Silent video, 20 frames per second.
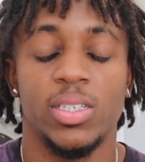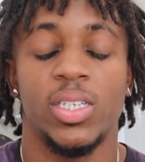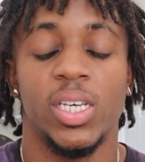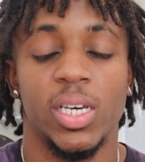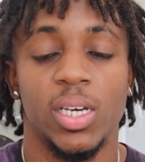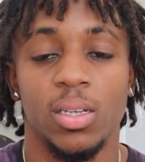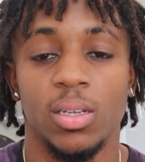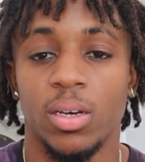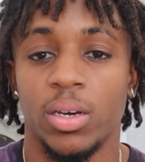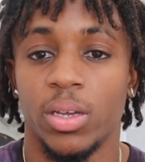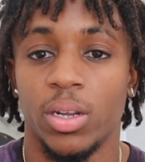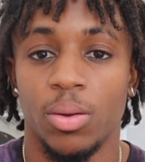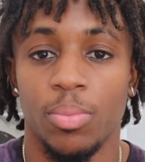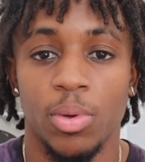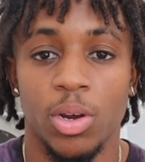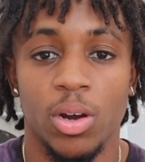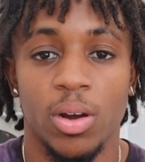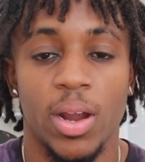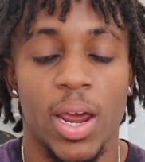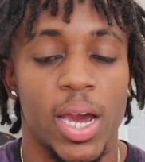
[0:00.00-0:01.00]
take a look in the
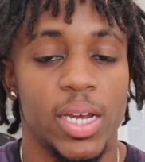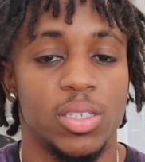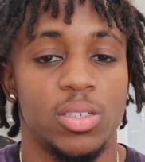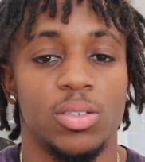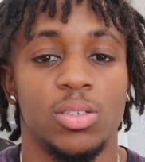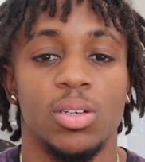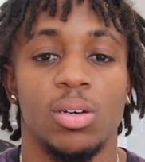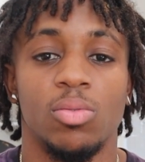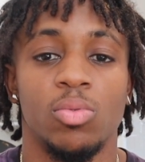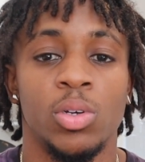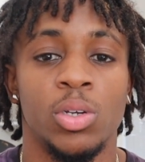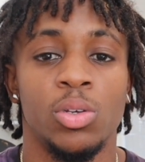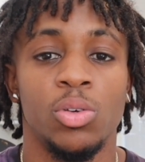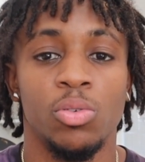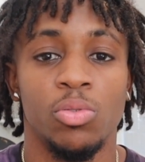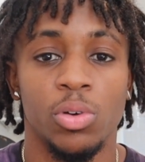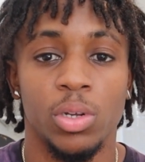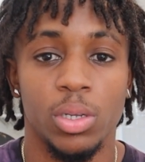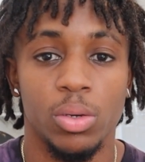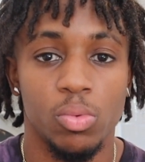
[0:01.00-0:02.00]
mirror and ask yourself, what do
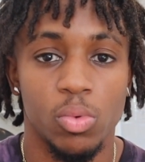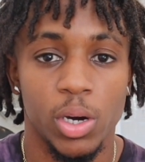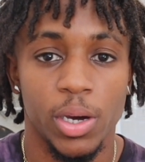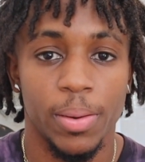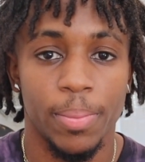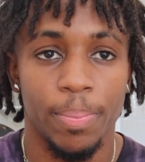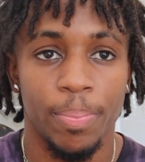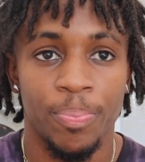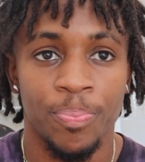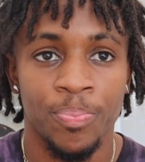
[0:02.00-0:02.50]
you really want?